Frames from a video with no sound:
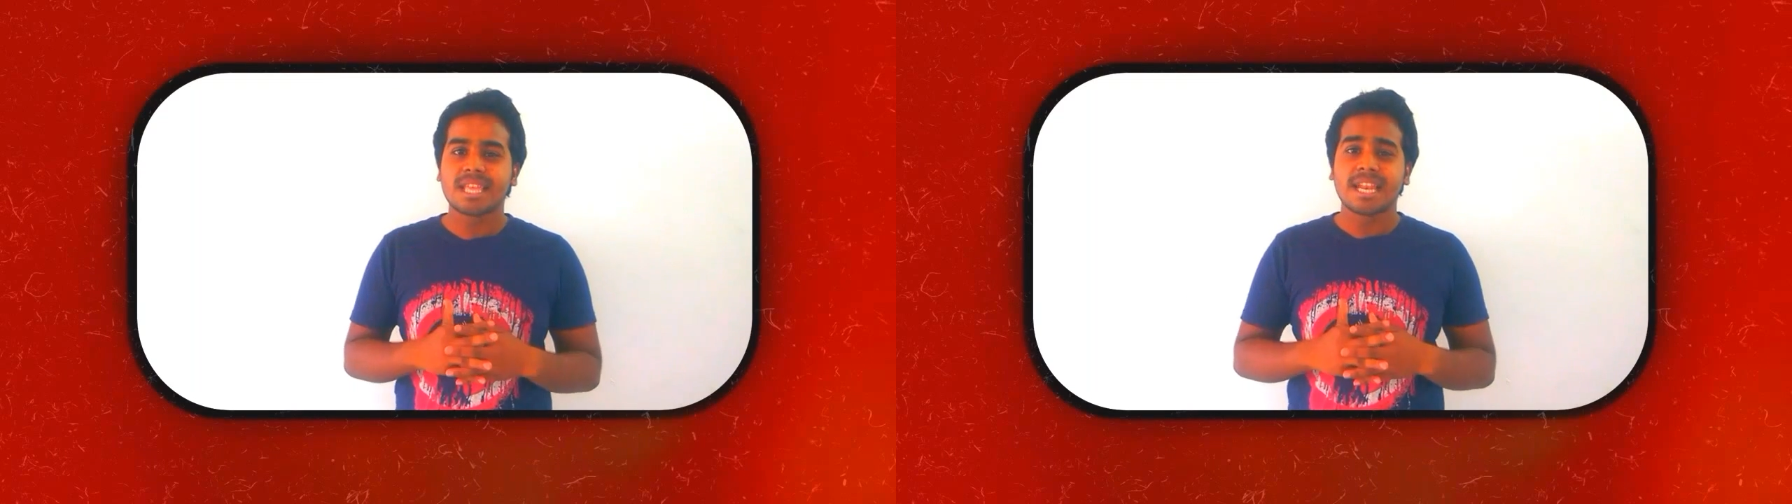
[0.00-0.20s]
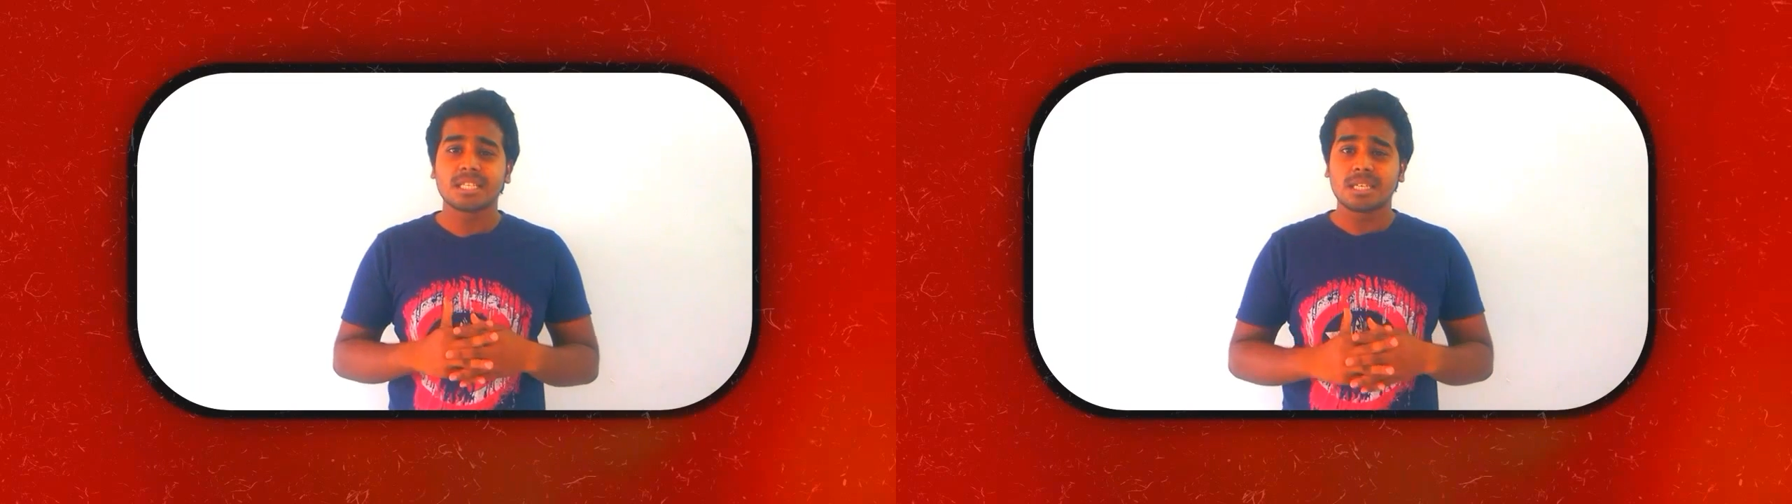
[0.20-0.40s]

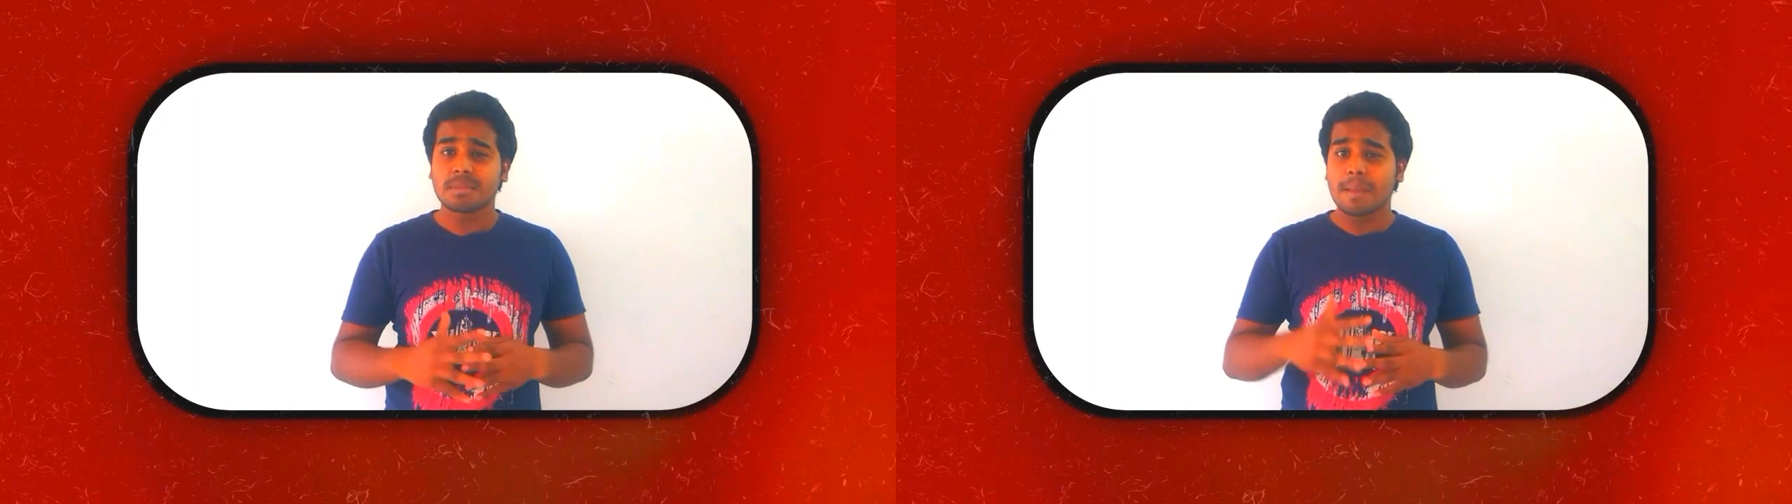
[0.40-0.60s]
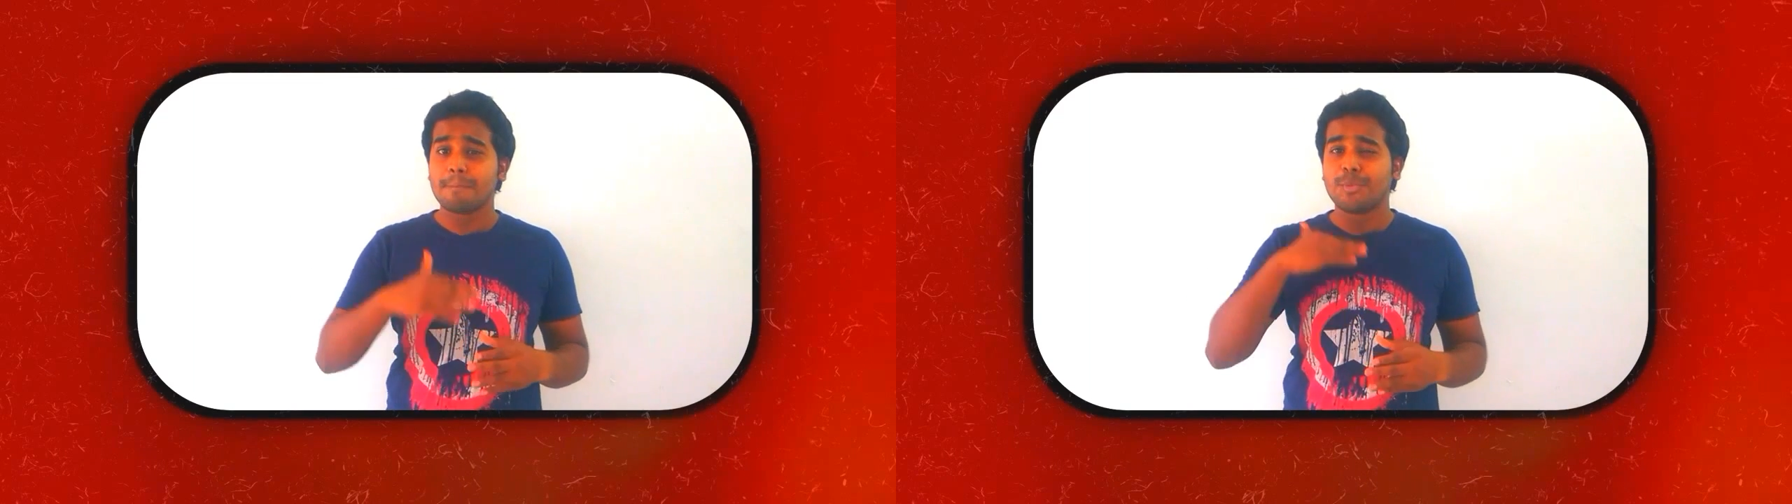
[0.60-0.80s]
and at the
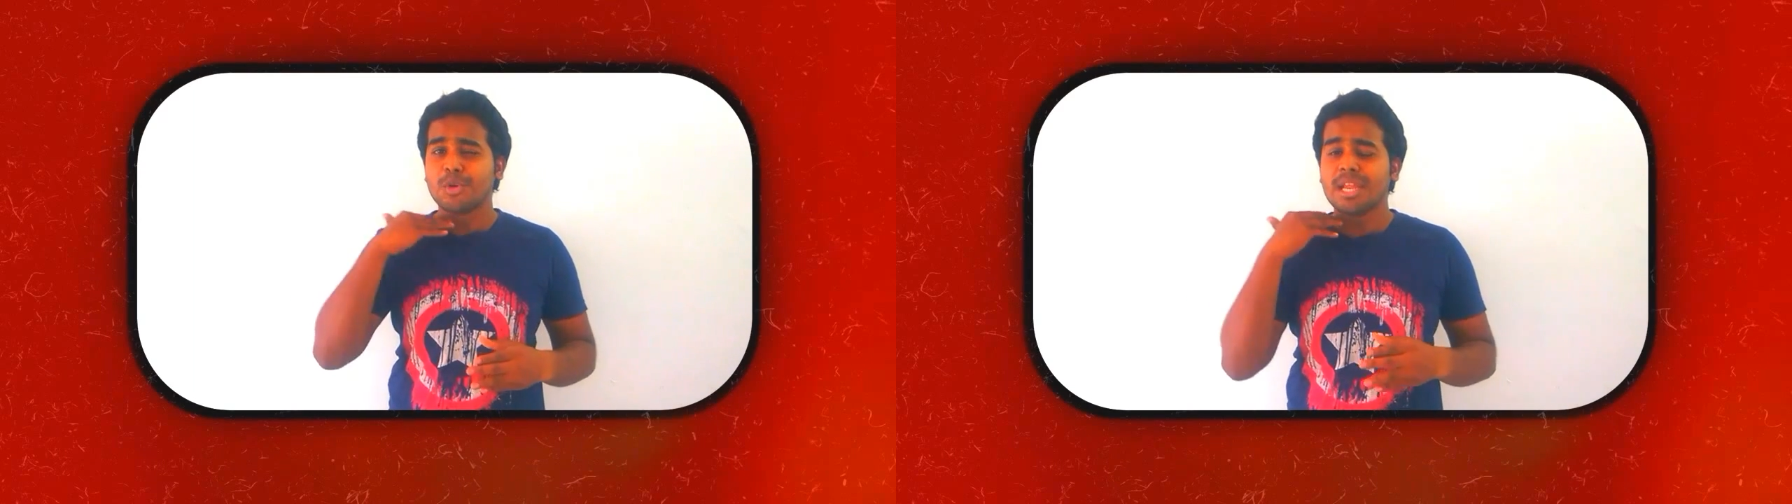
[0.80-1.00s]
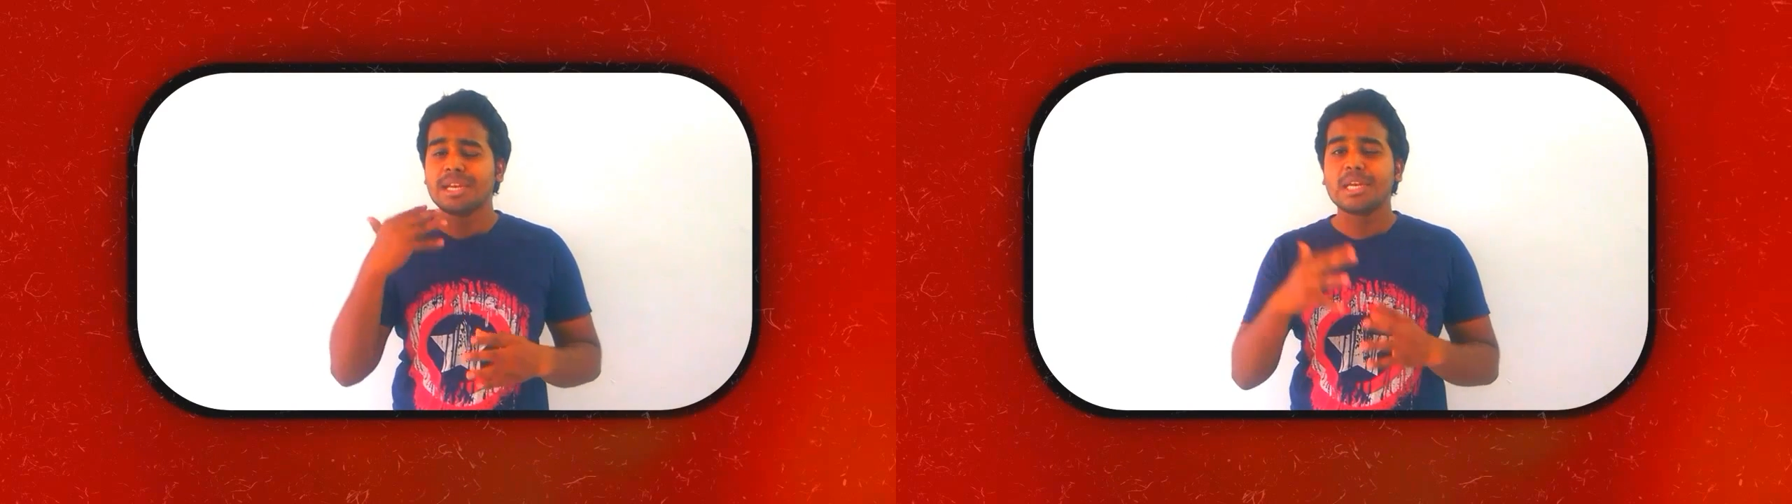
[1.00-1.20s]
same time
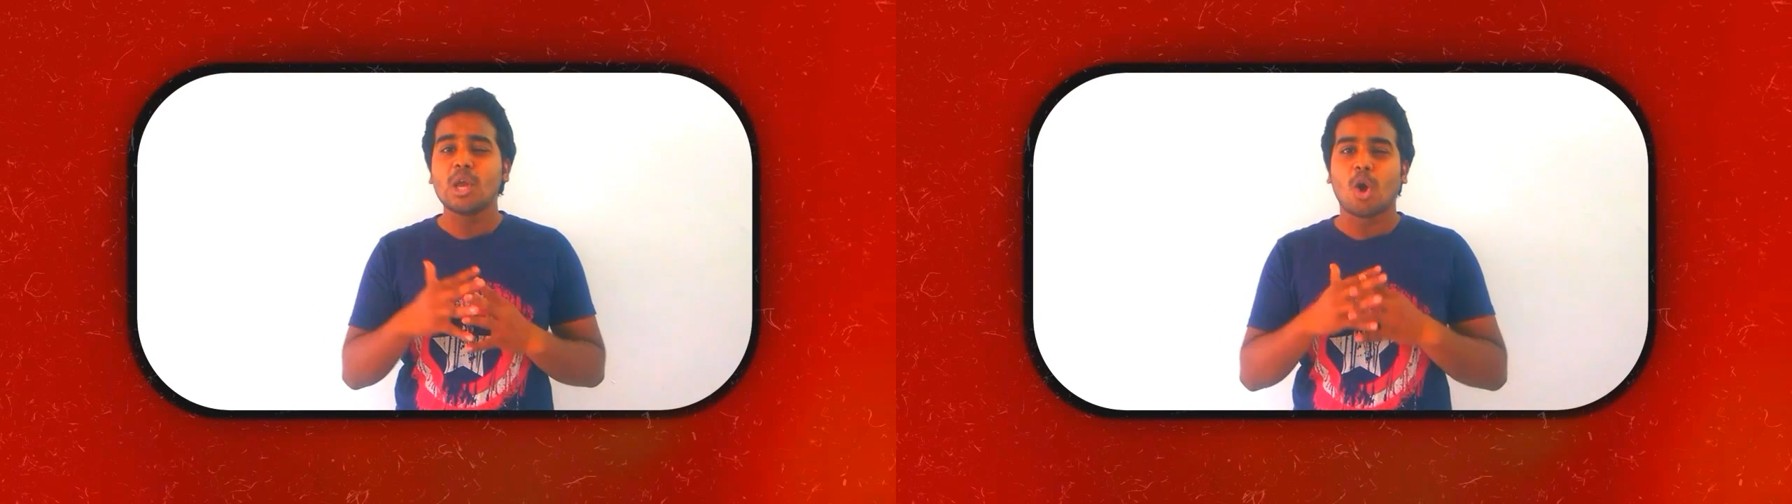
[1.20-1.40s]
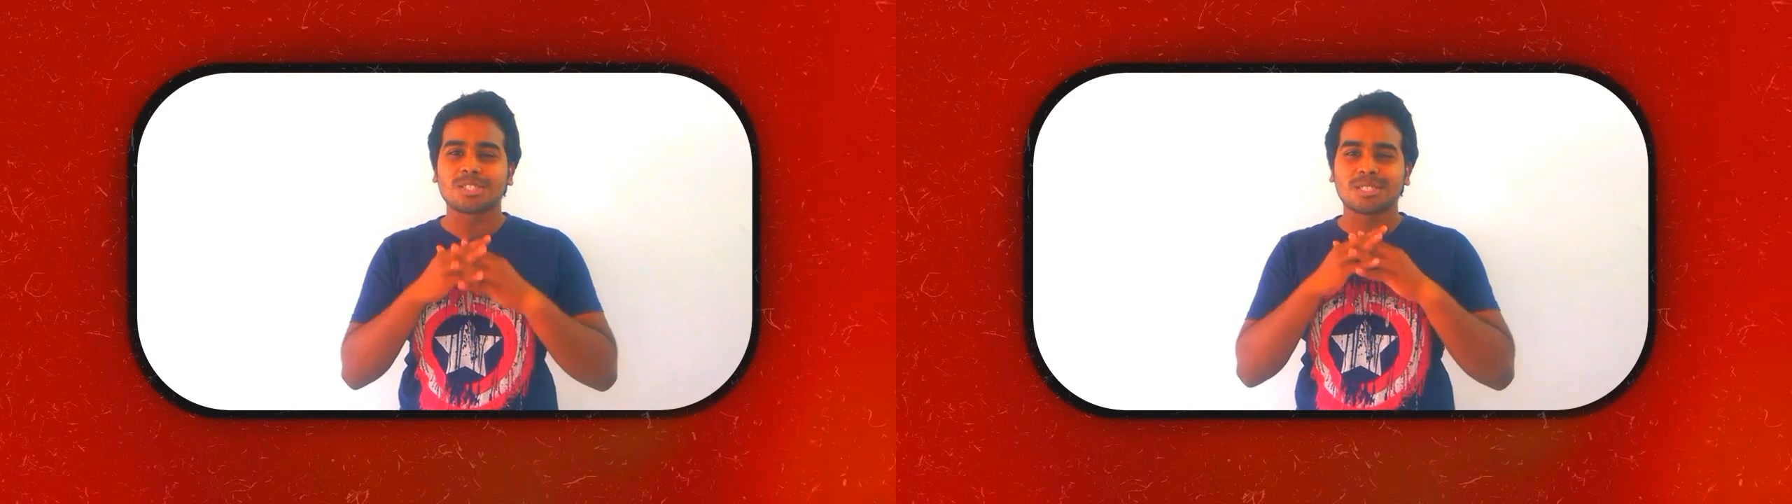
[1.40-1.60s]

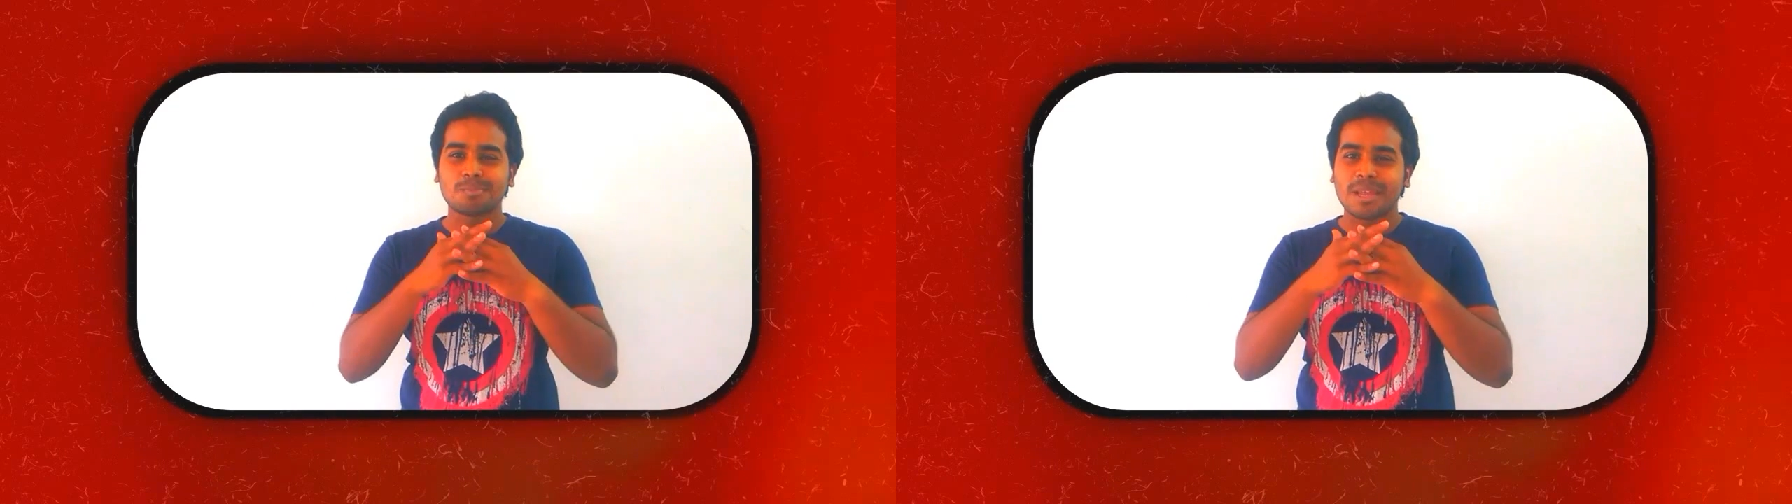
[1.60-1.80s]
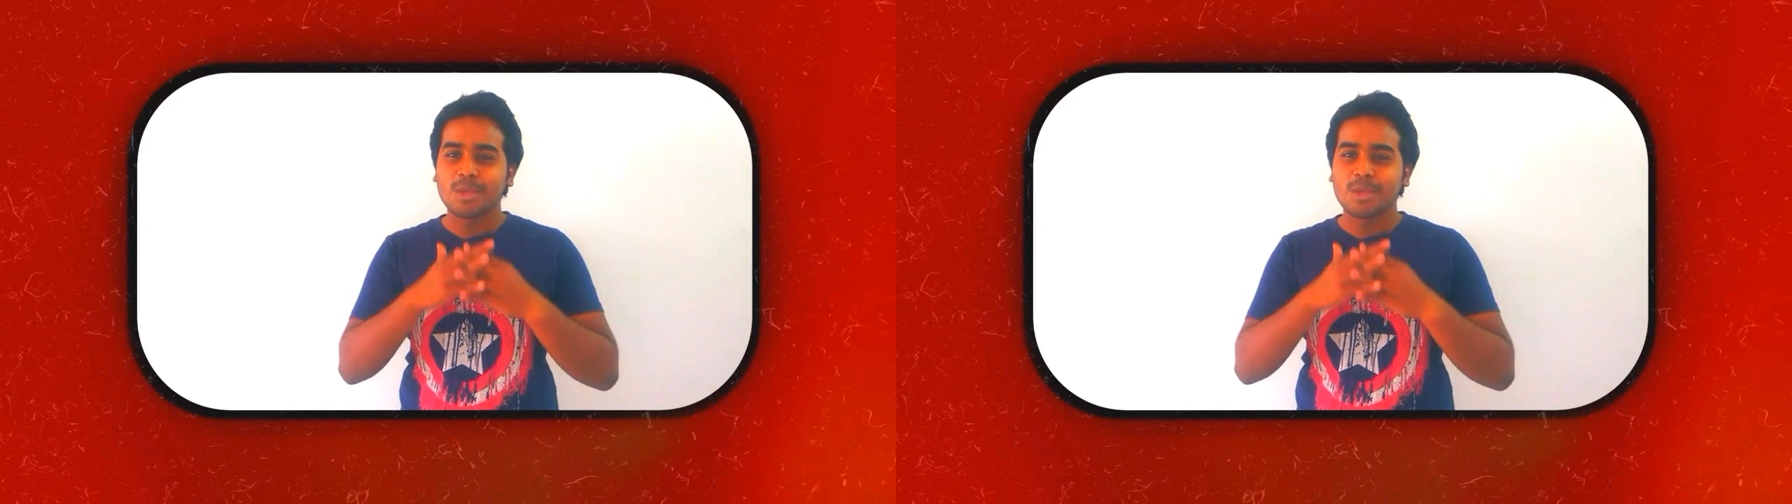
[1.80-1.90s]
brilliantly awesome